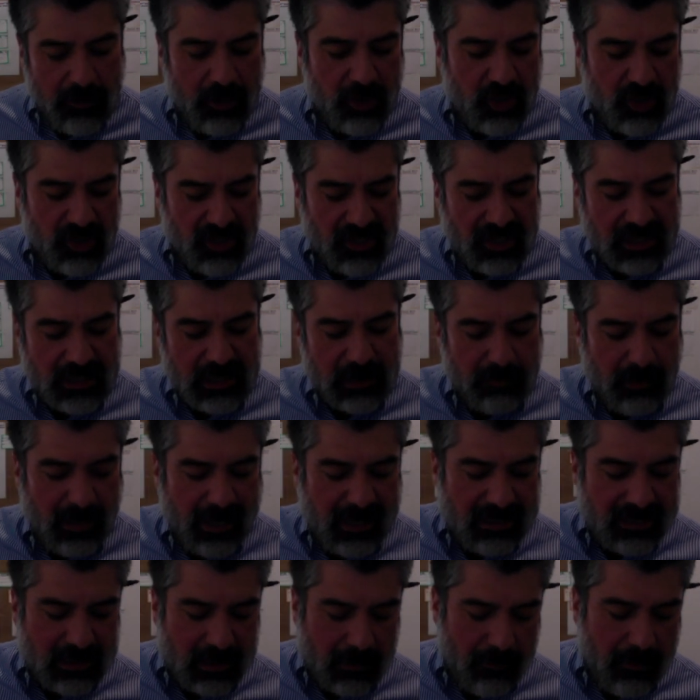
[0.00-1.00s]
It just
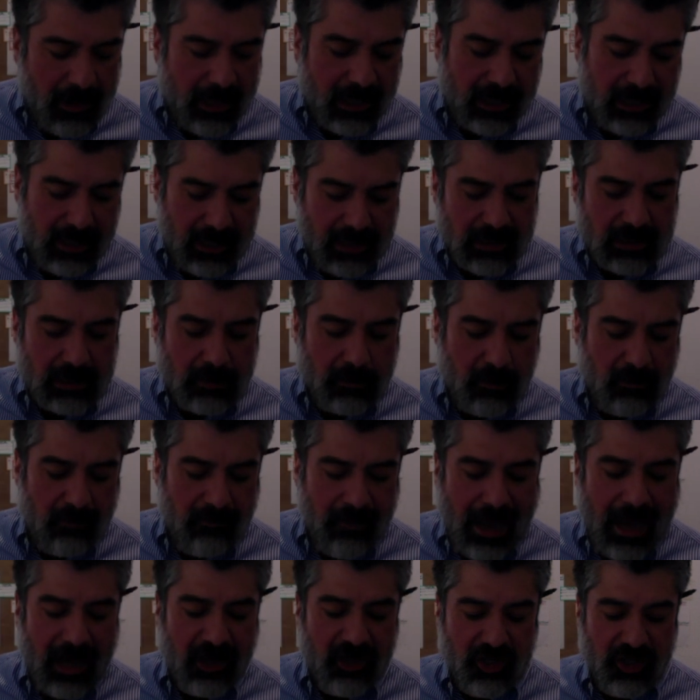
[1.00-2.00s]
explains the mechanism of
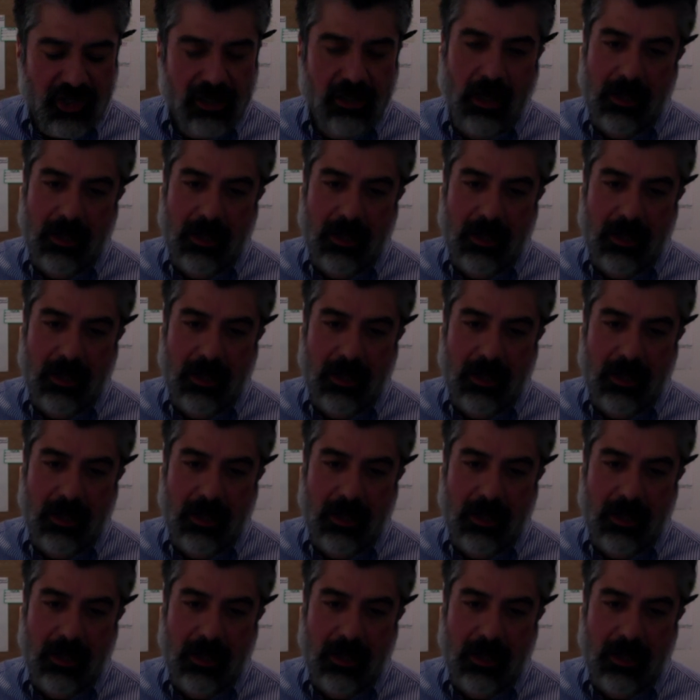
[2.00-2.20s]
action